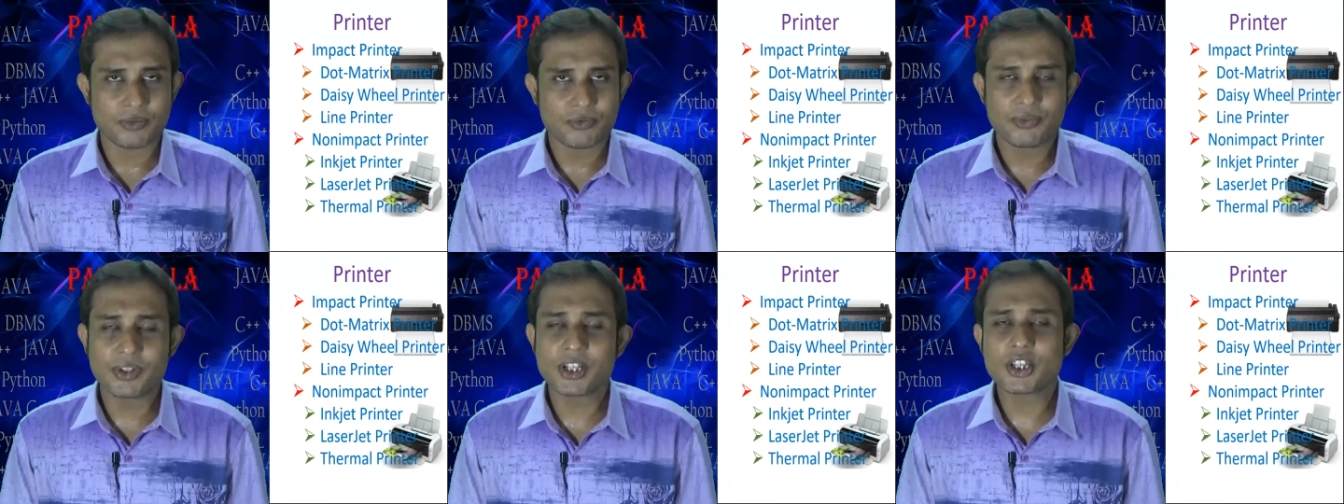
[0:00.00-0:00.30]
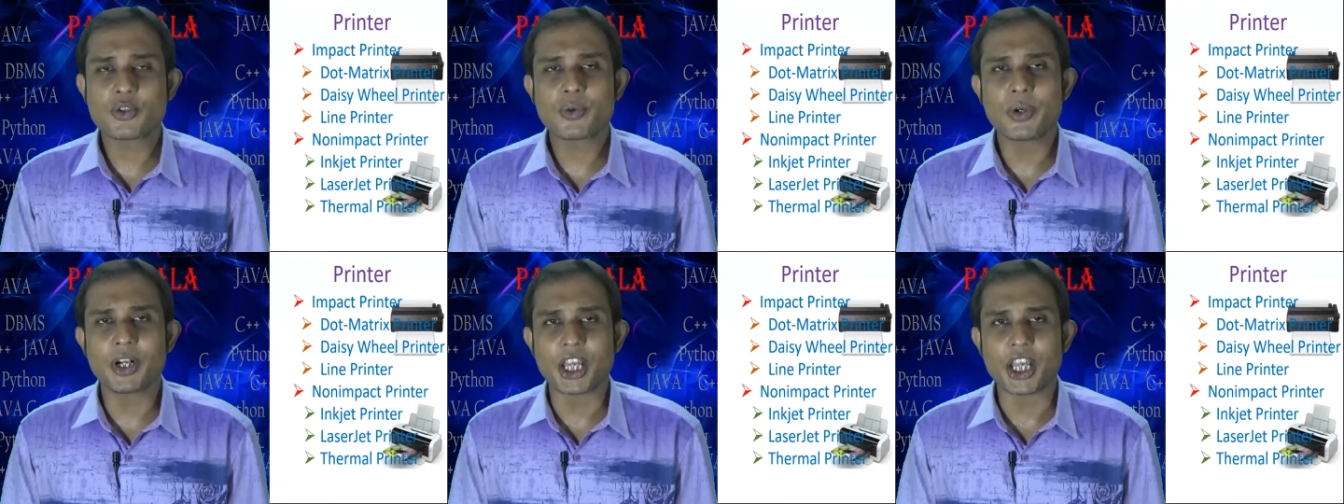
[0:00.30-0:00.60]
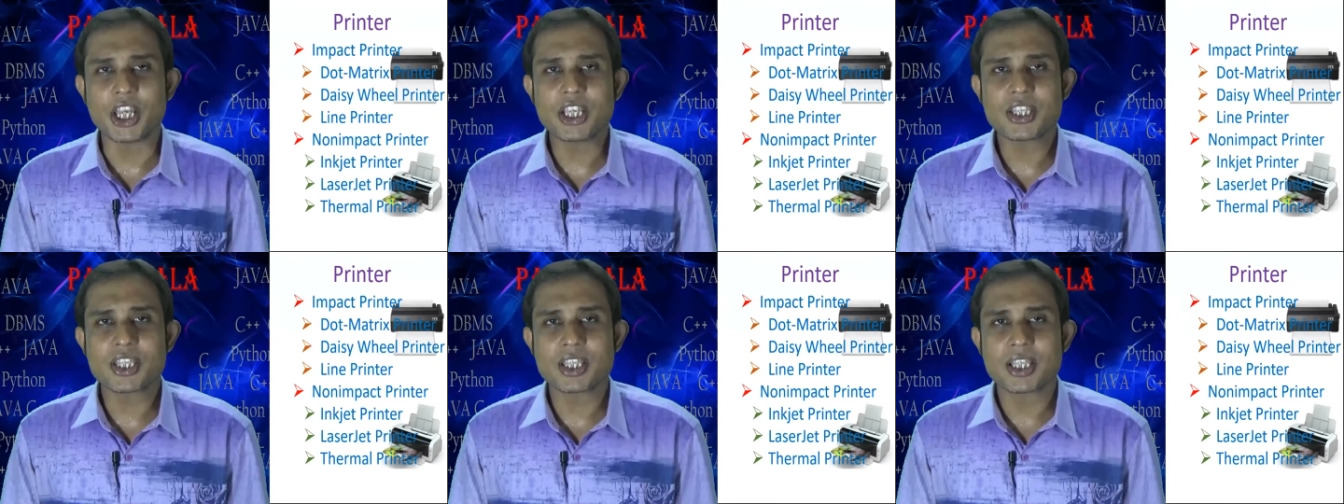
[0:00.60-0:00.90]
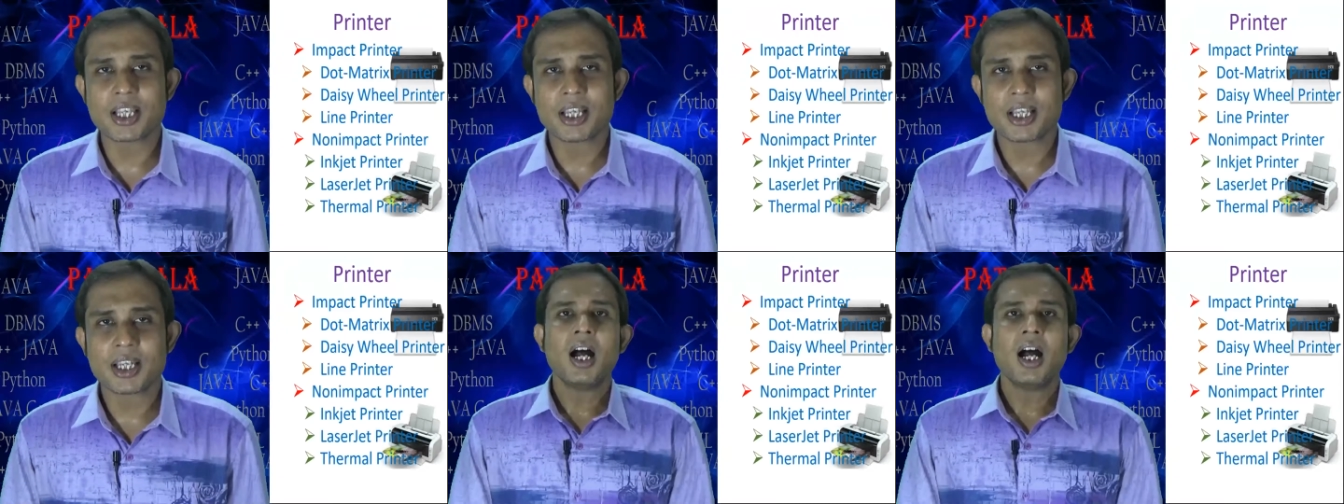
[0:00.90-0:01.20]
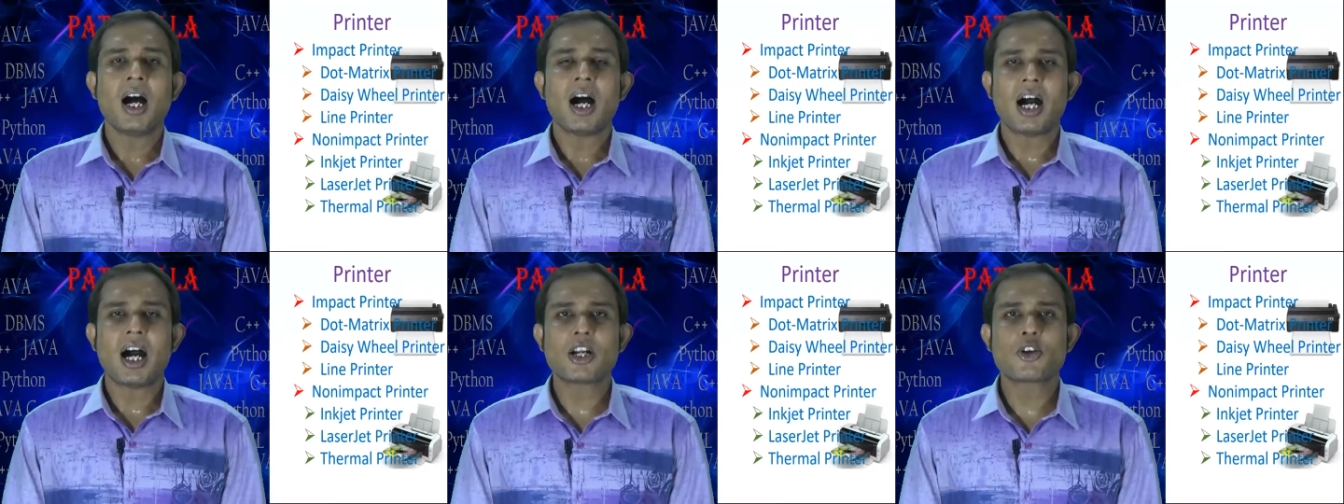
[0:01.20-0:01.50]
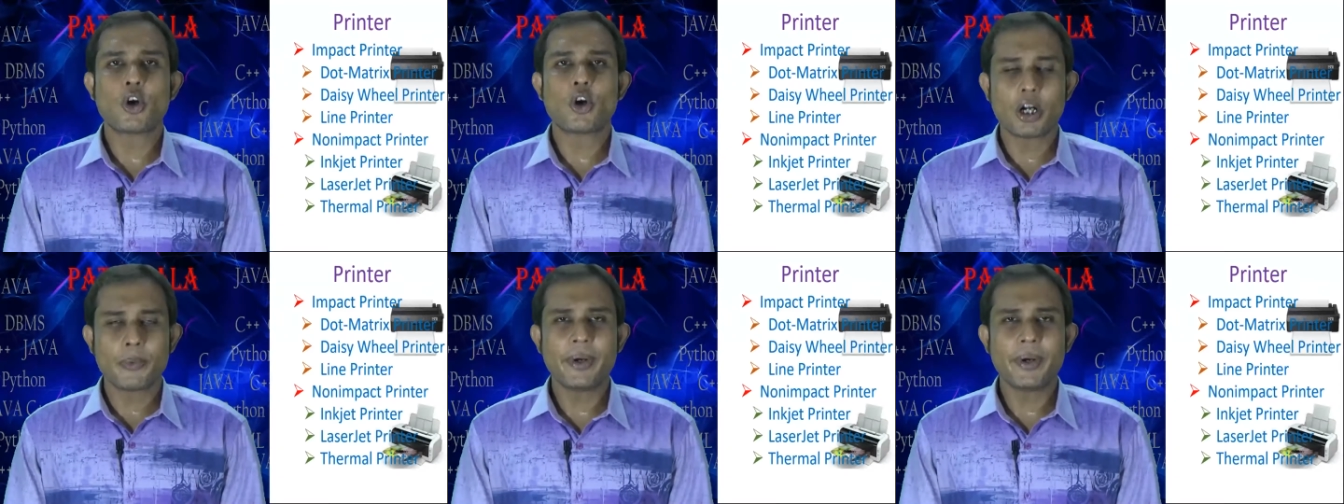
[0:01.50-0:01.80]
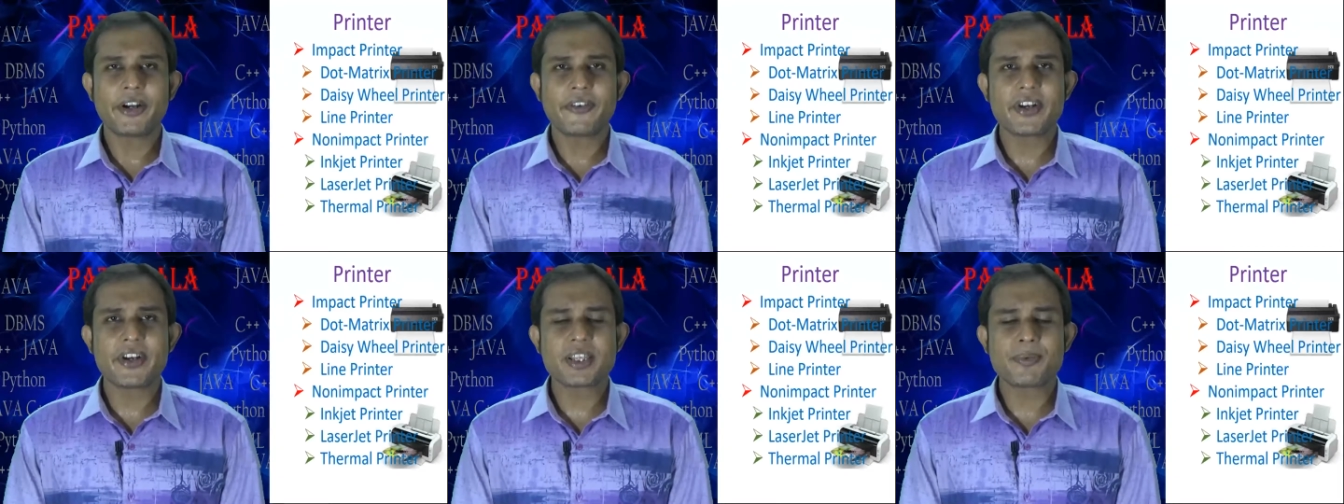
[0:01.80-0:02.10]
First one is a dot
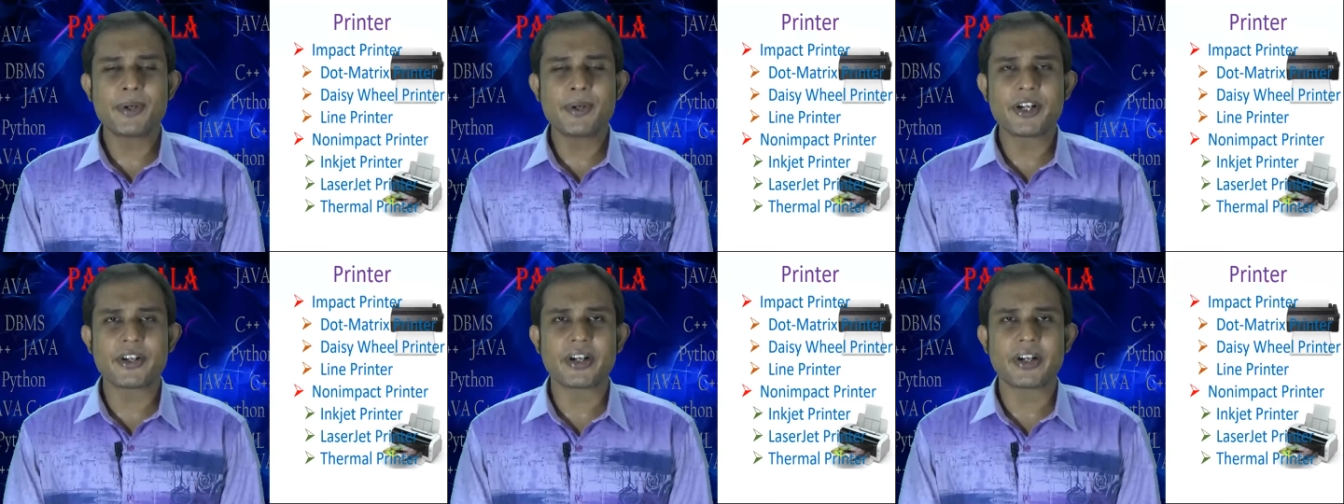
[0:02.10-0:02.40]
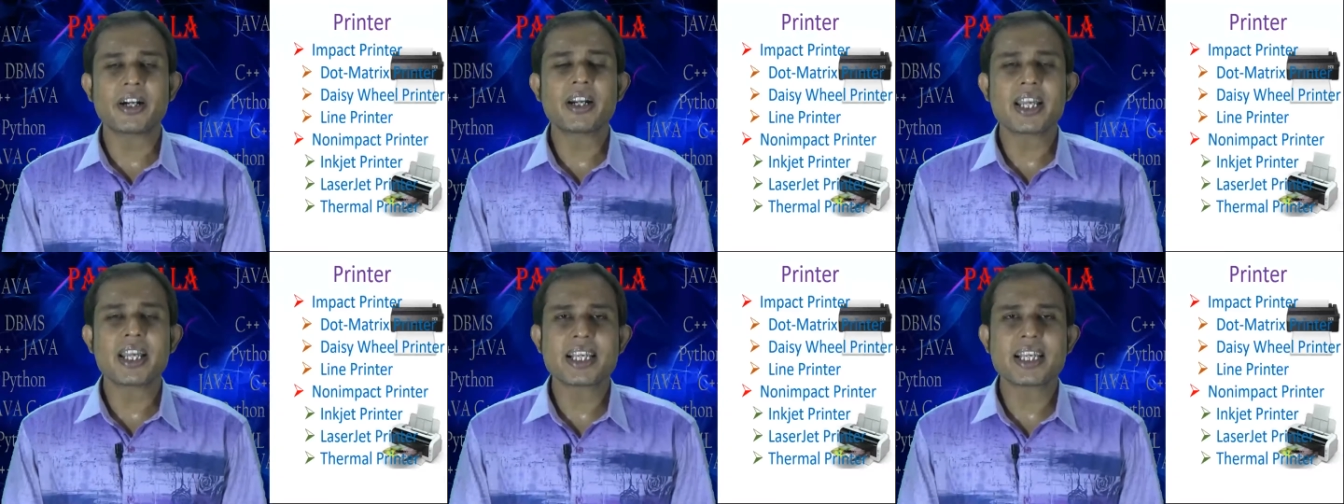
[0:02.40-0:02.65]
matrix printer